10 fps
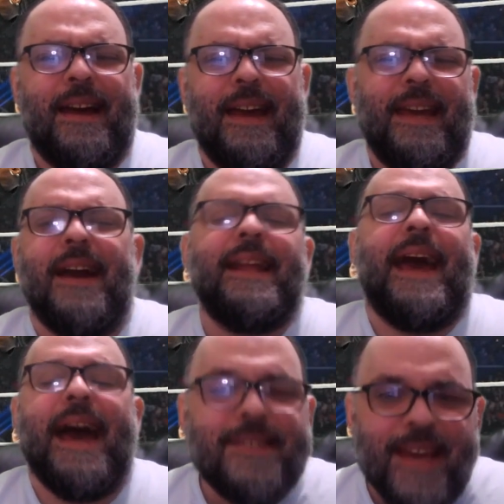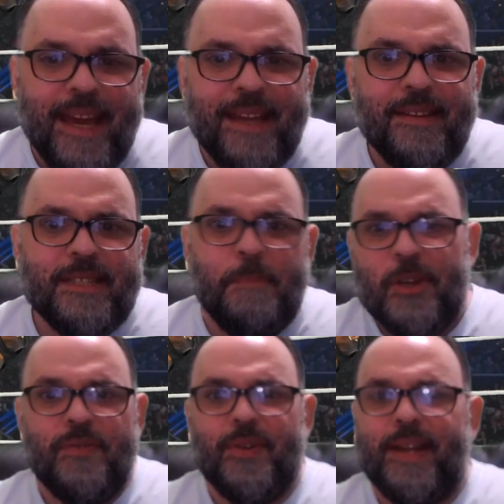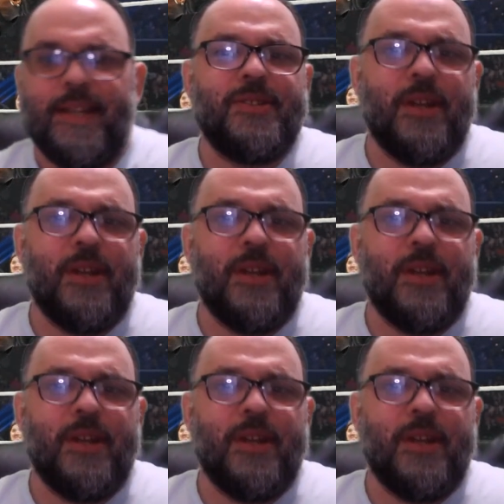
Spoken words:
it kind of had to end, especially if they're getting